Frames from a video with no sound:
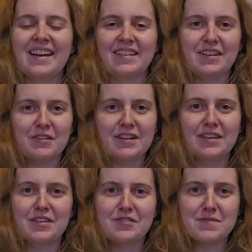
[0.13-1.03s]
Hello,
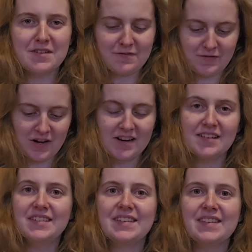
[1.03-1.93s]
hello, my
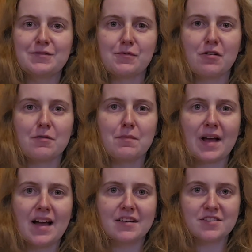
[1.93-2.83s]
friends. Welcome
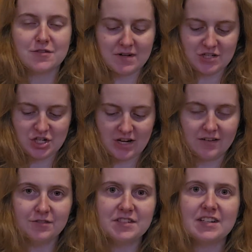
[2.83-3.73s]
back to my
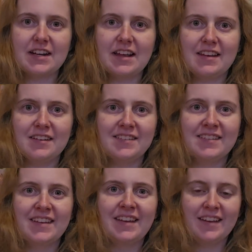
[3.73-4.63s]
channel today.
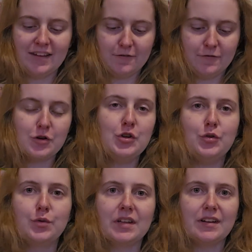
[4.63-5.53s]
If you're
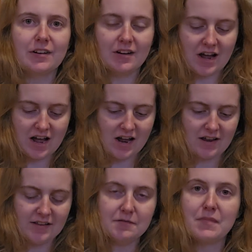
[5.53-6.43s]
new here,
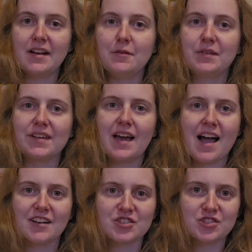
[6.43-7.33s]
hi, my name is
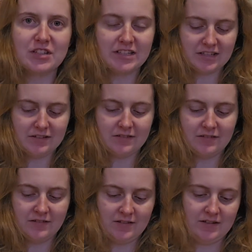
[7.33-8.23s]
Ashley,
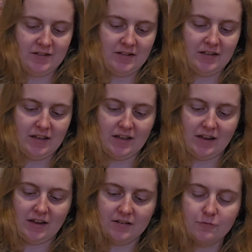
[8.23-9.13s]

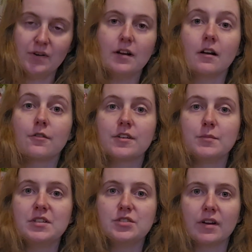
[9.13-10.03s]
and we are going
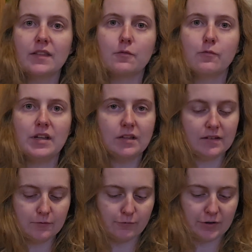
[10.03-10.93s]
to be doing the
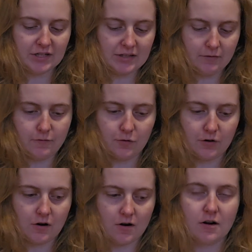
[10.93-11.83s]
weekly reading
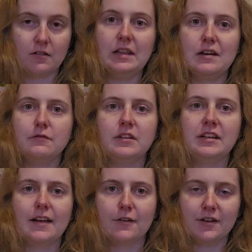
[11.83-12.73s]
for our
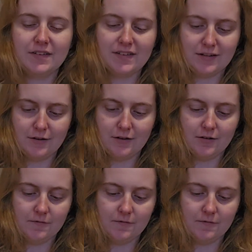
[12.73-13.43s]
lovely Aries here.